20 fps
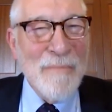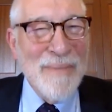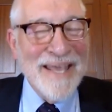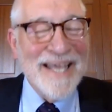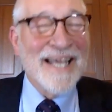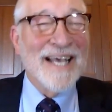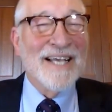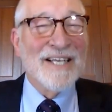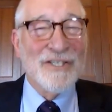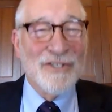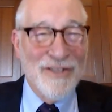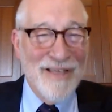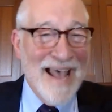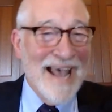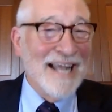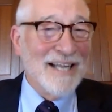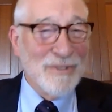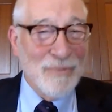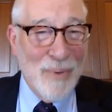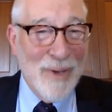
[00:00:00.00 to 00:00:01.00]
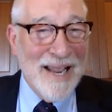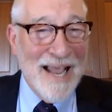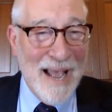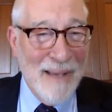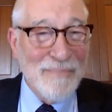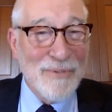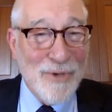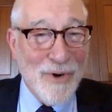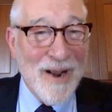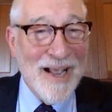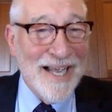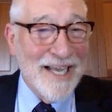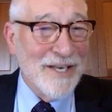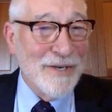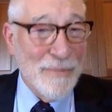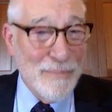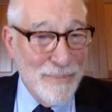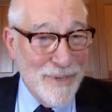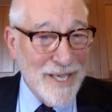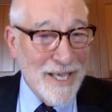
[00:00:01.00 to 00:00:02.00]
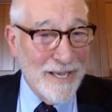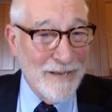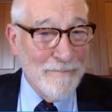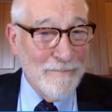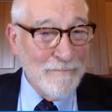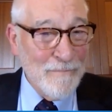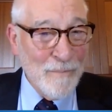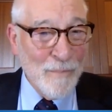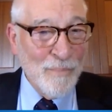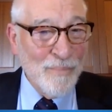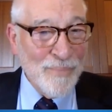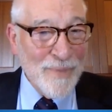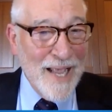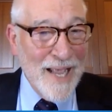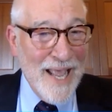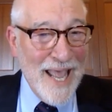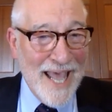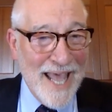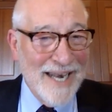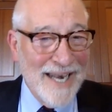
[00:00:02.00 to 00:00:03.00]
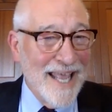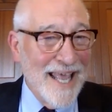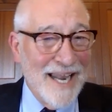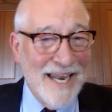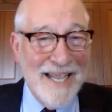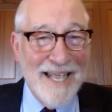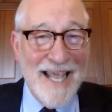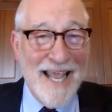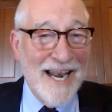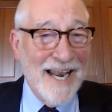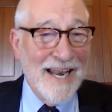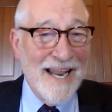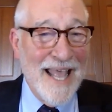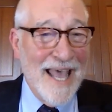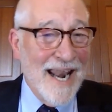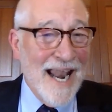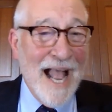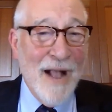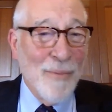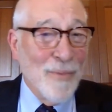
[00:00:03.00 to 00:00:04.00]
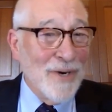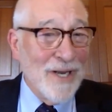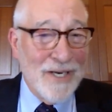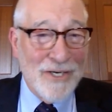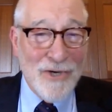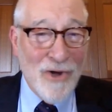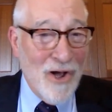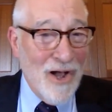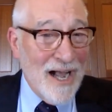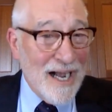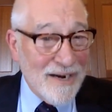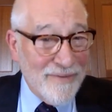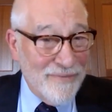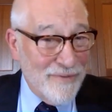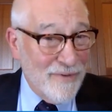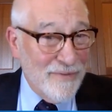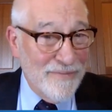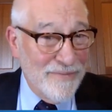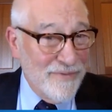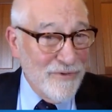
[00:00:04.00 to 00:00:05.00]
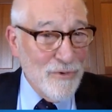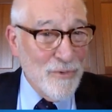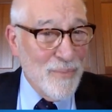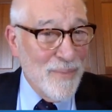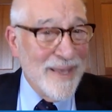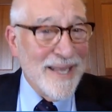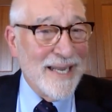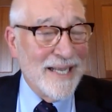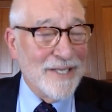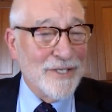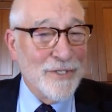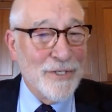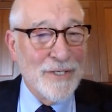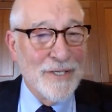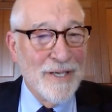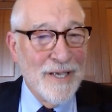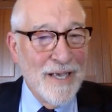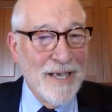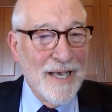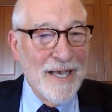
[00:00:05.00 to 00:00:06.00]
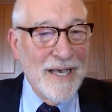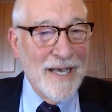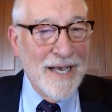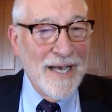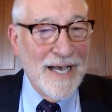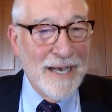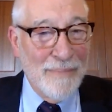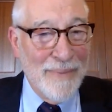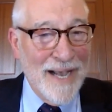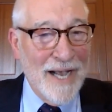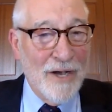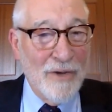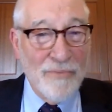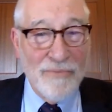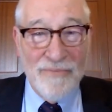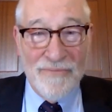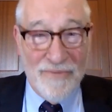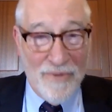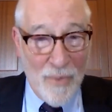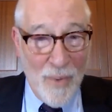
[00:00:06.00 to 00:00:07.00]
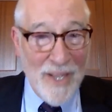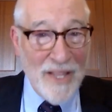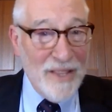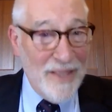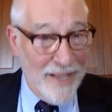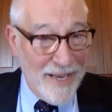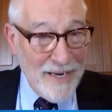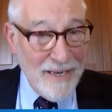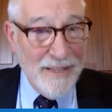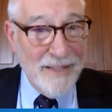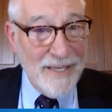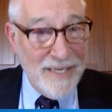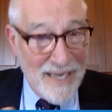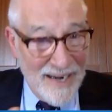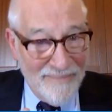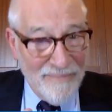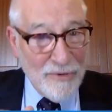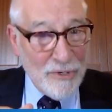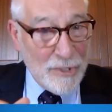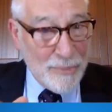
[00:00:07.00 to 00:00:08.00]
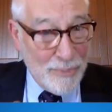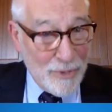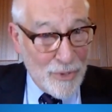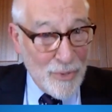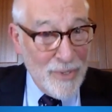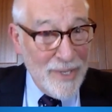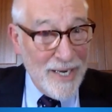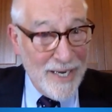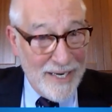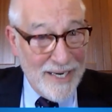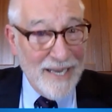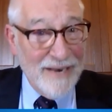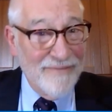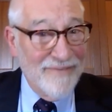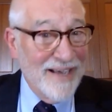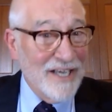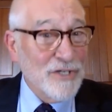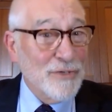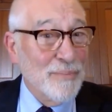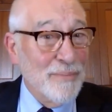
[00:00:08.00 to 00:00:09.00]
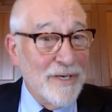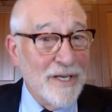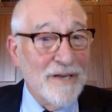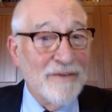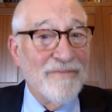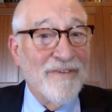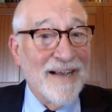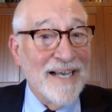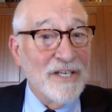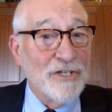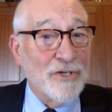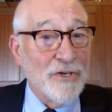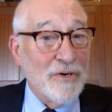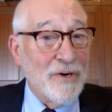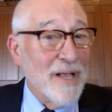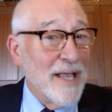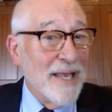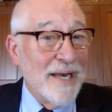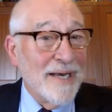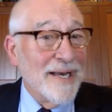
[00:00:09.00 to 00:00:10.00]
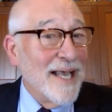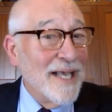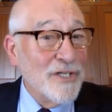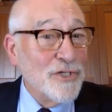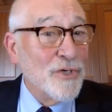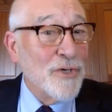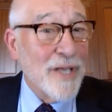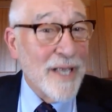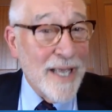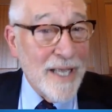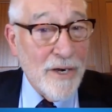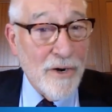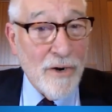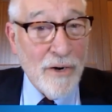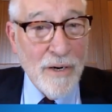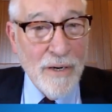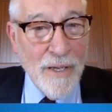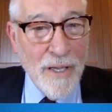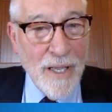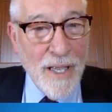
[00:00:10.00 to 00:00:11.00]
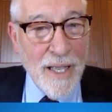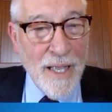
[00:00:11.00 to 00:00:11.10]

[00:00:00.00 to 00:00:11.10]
because that's what I'm trying to be. And I want to talk for a few minutes about, for one thing, the difference between an investment advisor and an educator